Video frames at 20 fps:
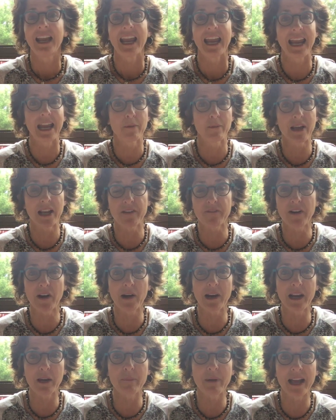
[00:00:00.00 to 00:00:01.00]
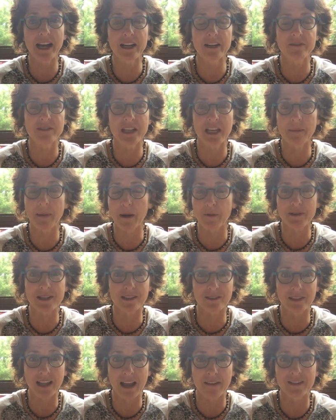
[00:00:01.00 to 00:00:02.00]
and we had a very competitive team. I was
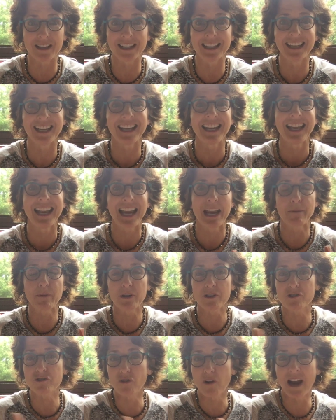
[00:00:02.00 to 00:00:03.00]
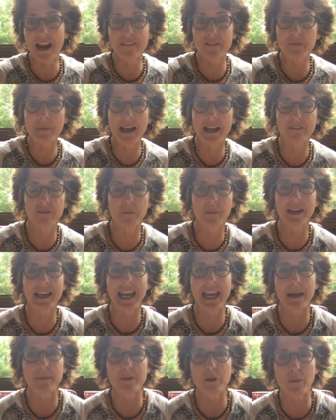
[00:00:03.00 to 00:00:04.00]
11, and we were driving back from a
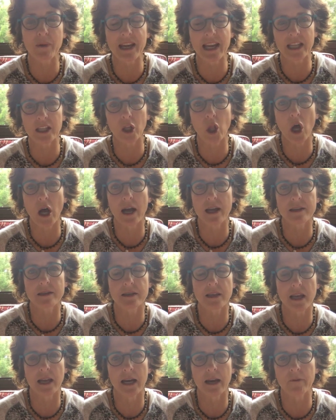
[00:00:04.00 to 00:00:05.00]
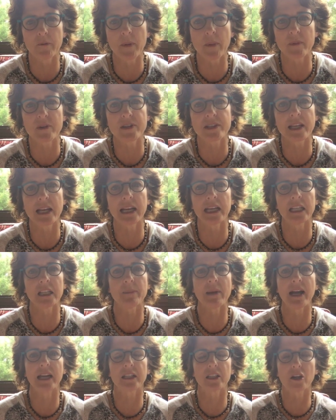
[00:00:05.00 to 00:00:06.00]
game that we had lost, and I remember sitting in the
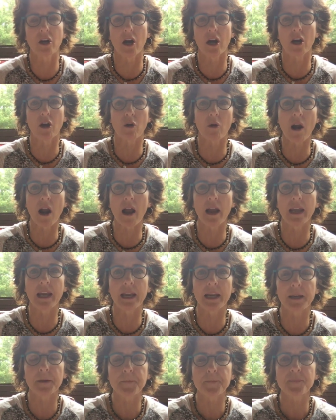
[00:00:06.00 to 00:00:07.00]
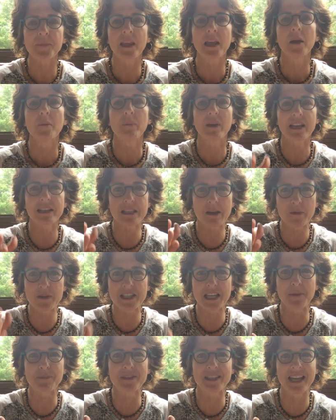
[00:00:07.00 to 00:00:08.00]
back of the car crying because I
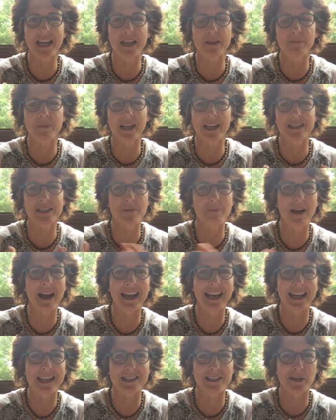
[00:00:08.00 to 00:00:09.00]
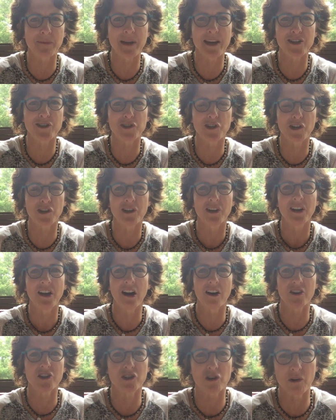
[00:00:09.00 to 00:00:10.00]
was upset because in my estimation
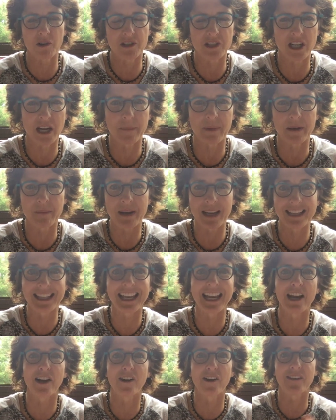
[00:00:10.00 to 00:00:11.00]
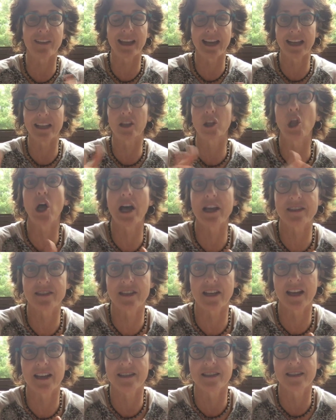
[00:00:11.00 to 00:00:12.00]
our shortstop had made the error that had
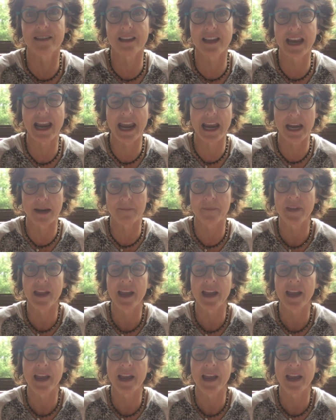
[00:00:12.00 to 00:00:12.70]
lost us the game.